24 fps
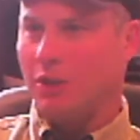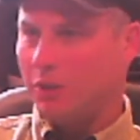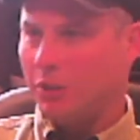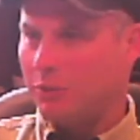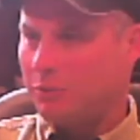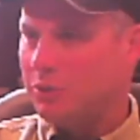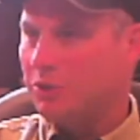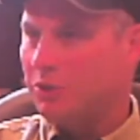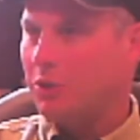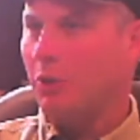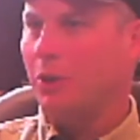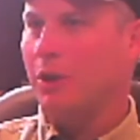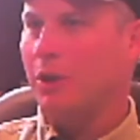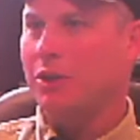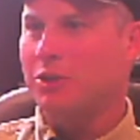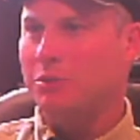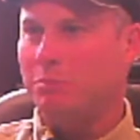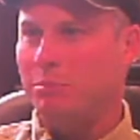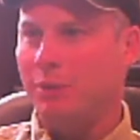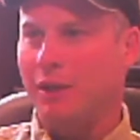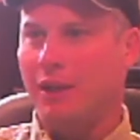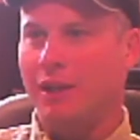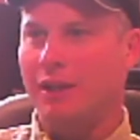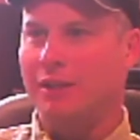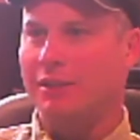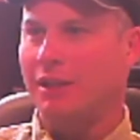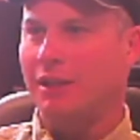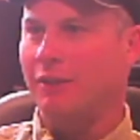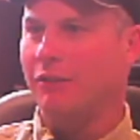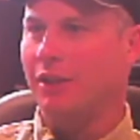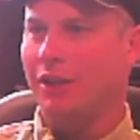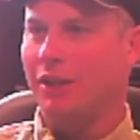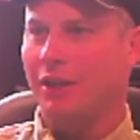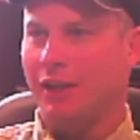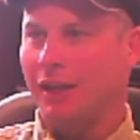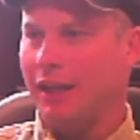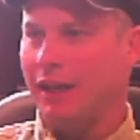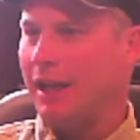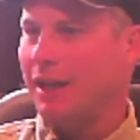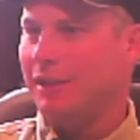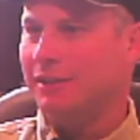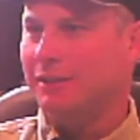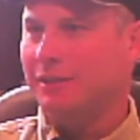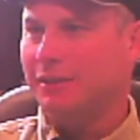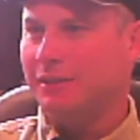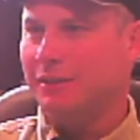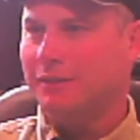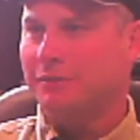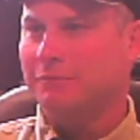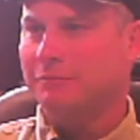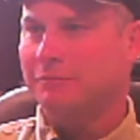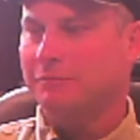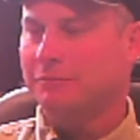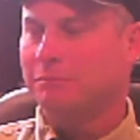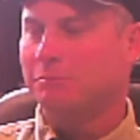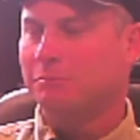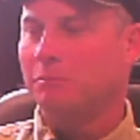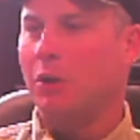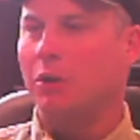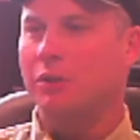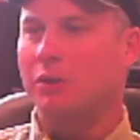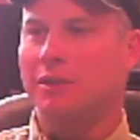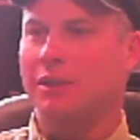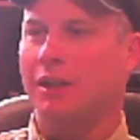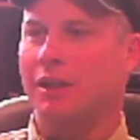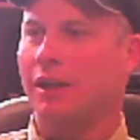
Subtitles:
storage bins, everything, most